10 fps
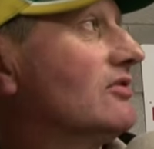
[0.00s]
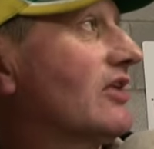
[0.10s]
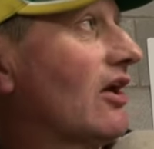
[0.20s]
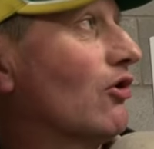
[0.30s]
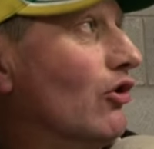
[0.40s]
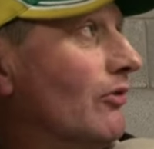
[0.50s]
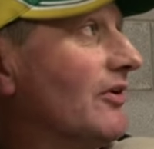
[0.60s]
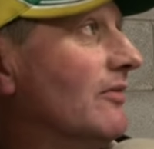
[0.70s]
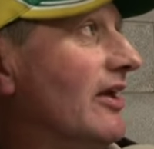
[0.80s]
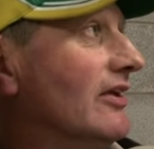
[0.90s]
Second going up
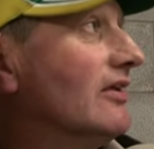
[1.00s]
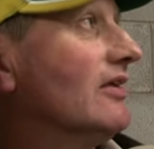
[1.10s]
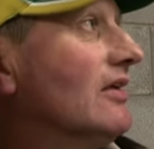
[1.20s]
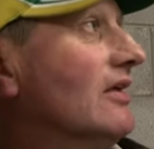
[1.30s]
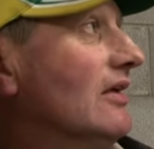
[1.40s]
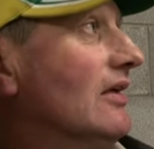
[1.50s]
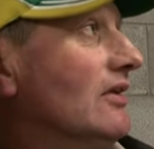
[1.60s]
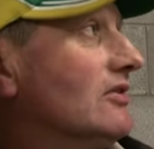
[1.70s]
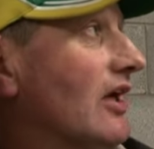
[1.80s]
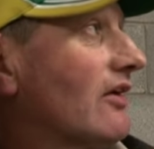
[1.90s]
to the bend.
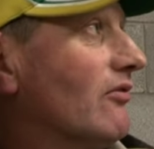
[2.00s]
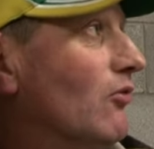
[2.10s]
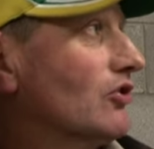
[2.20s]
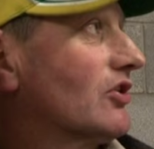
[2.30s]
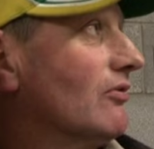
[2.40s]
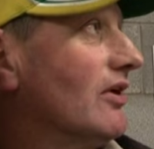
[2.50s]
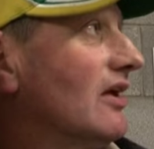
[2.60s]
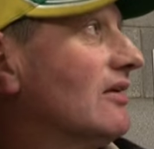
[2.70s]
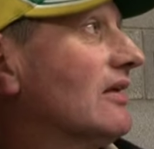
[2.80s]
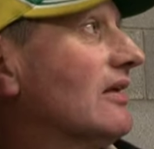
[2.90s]
Second for most of the
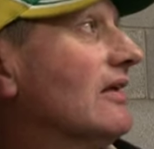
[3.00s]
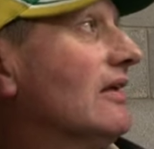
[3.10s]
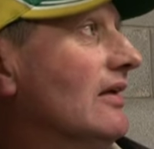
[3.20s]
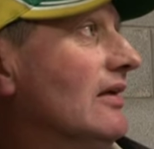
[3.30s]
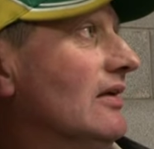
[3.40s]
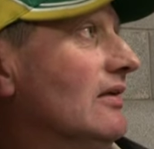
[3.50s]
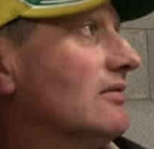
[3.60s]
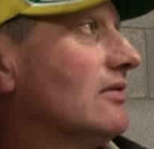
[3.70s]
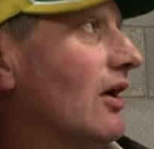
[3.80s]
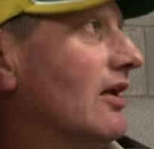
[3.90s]
way.
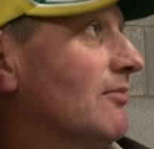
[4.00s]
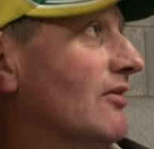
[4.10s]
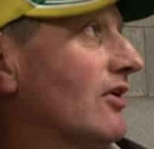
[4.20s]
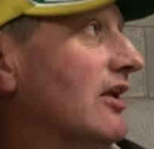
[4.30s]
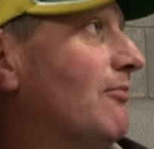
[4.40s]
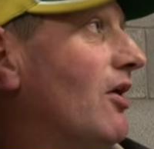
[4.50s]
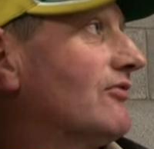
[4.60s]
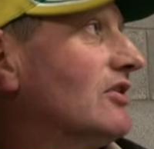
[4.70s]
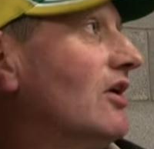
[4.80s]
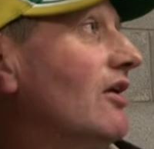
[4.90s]
Got a little bit of a clip off
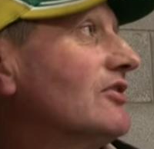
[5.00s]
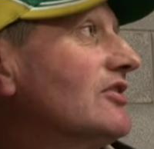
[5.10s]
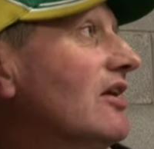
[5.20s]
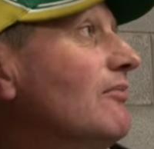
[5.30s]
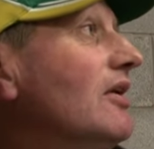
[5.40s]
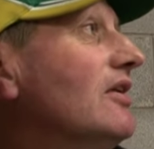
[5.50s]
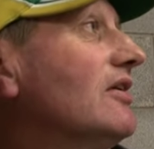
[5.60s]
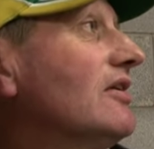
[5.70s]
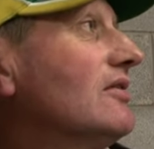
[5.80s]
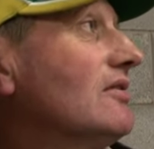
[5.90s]
the, off the second
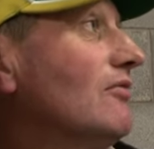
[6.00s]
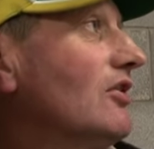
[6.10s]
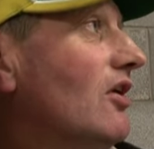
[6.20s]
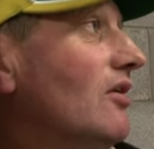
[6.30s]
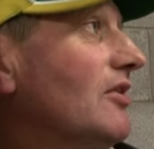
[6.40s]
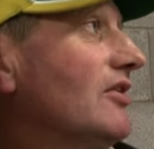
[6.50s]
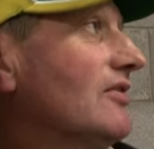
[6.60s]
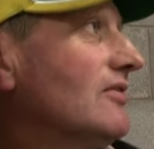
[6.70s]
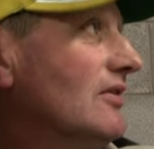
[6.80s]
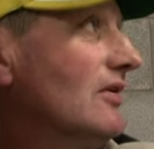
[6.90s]
bend and went on a
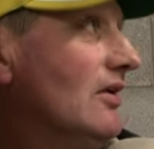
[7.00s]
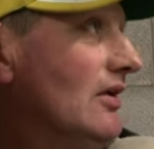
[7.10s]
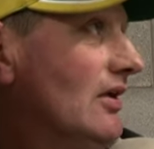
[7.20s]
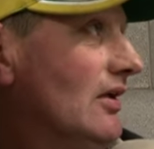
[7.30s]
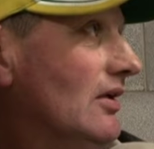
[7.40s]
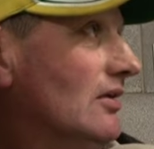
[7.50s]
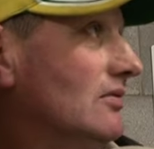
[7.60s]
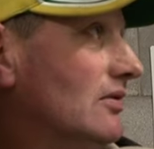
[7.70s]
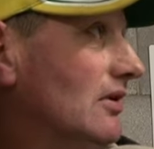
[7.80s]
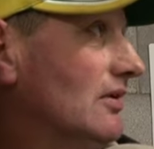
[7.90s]
bit.
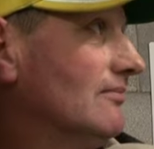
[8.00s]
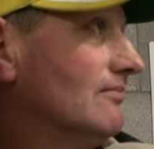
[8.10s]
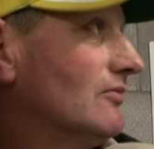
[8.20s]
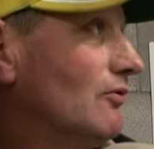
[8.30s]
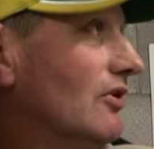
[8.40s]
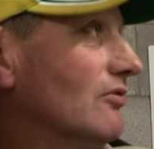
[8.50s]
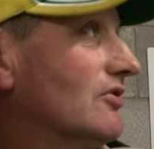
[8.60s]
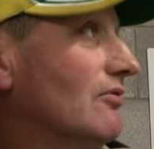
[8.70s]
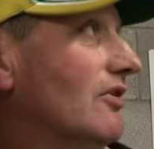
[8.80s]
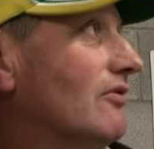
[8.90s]
Um, the winner was
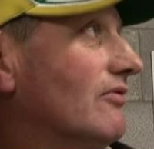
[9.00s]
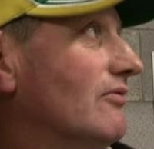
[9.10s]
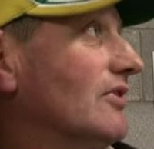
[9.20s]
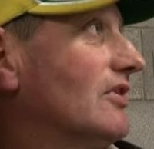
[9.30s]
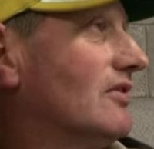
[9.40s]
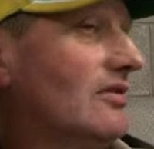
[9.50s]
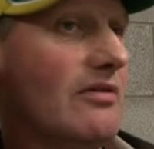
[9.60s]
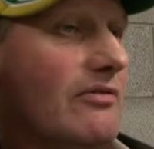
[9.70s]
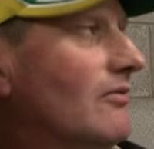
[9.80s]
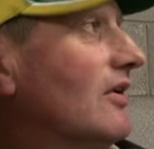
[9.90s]
a winner from the
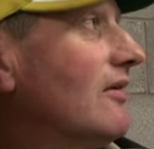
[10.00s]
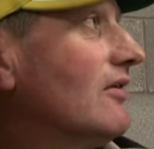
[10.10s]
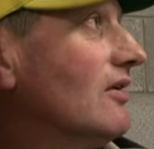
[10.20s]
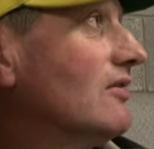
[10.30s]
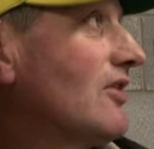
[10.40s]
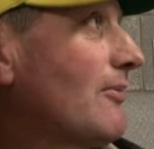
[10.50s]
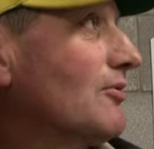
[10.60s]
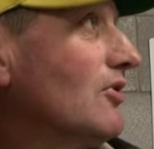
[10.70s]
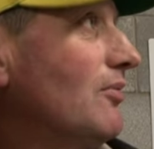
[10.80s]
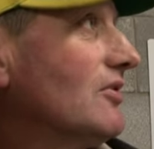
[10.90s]
from the time the traps
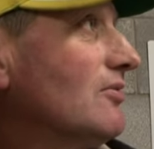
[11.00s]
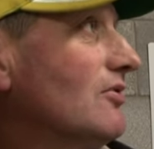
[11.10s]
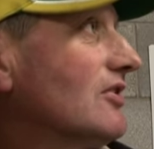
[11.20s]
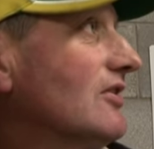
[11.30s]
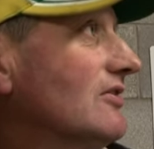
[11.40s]
went up, I suppose.